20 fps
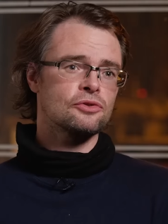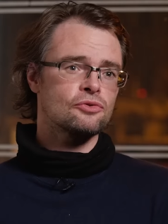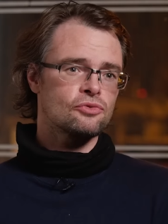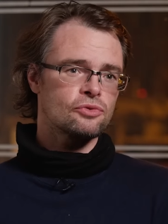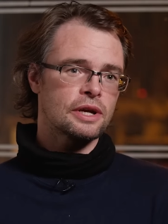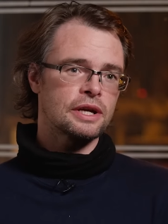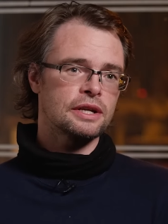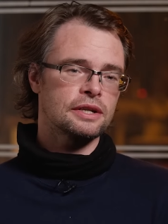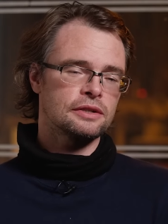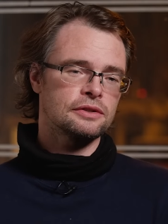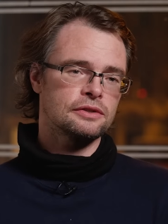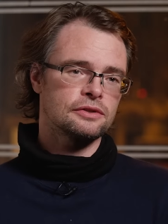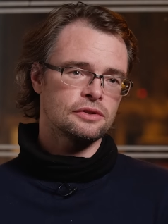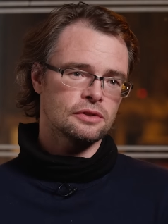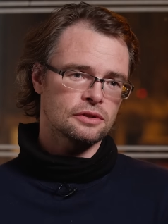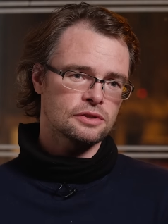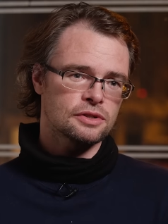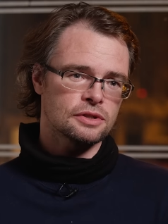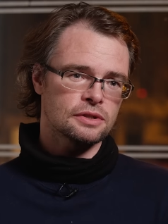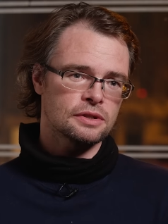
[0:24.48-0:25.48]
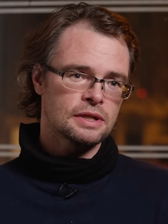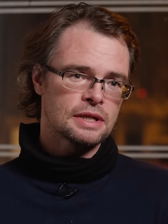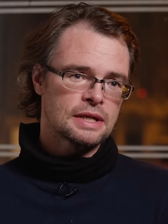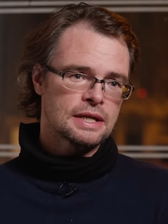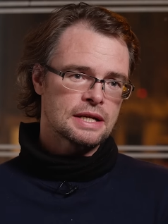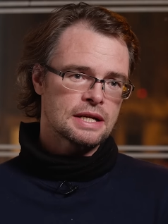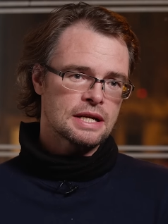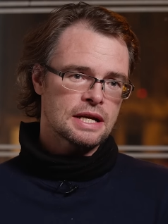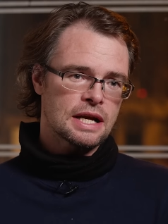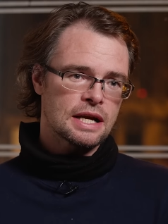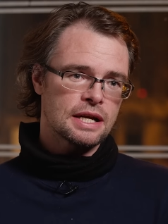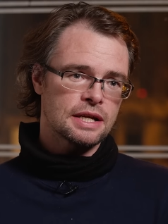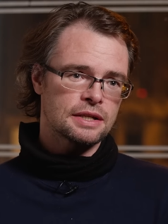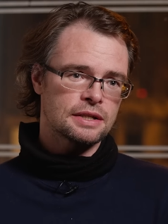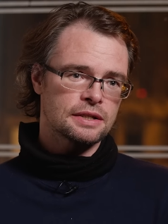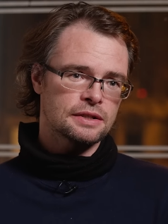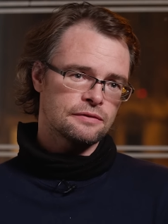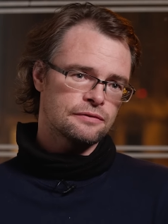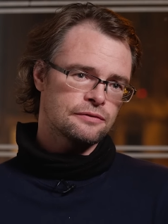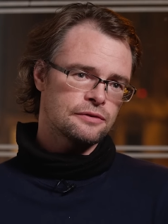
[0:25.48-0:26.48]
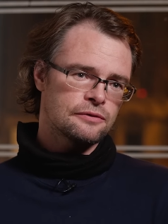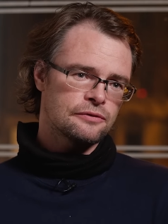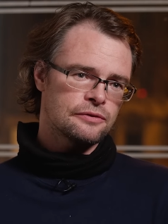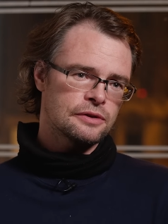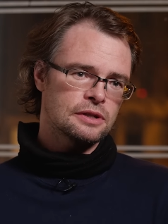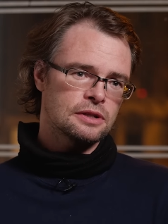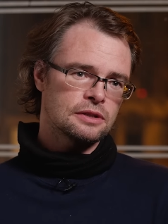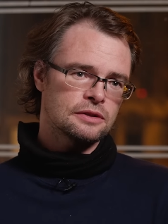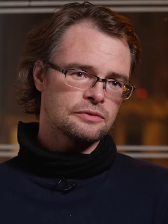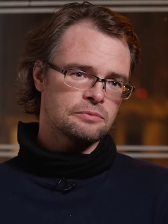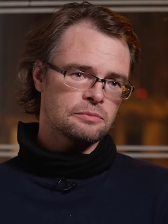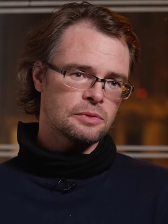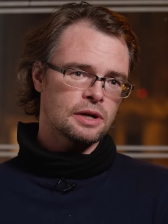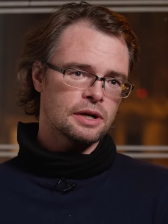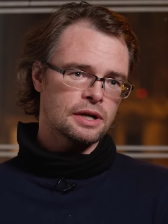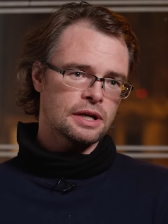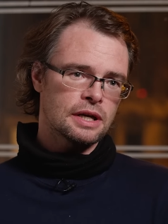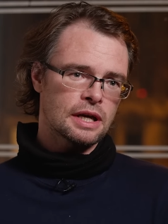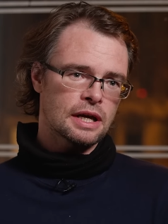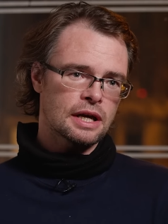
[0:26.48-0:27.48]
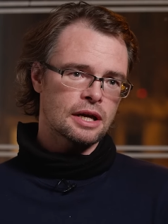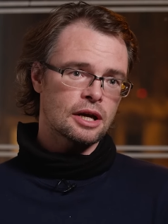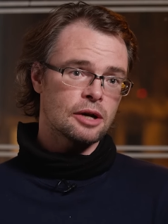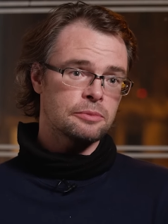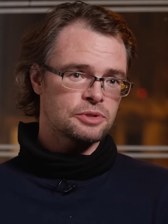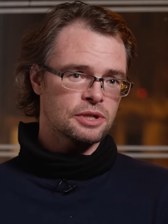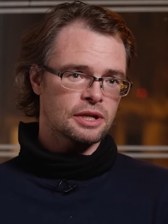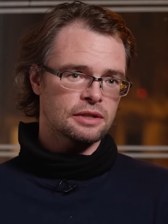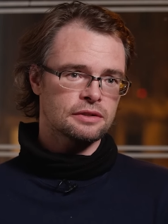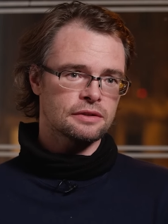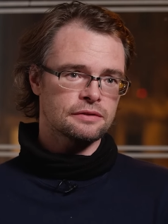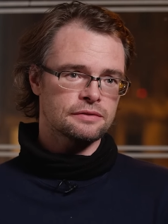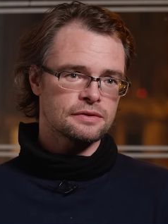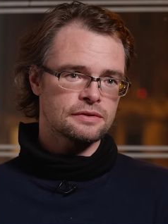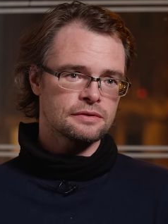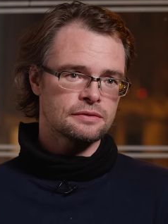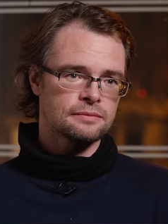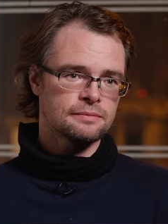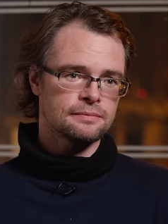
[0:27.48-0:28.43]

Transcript: a great introduction, and it fulfilled my objectives.